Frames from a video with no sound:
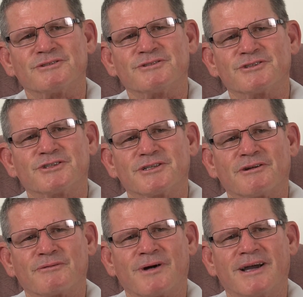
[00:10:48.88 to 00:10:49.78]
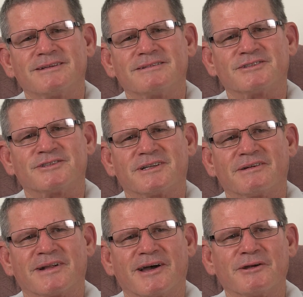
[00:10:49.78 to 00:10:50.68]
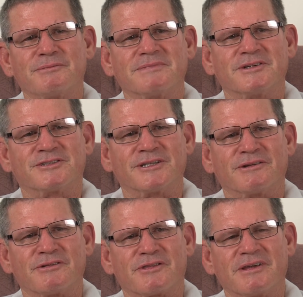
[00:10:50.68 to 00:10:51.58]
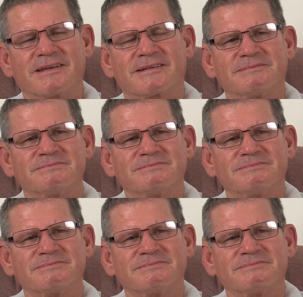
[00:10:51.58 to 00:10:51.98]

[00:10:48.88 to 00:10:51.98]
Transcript: just sit there and wait. You sit there and hope. You sit there and think.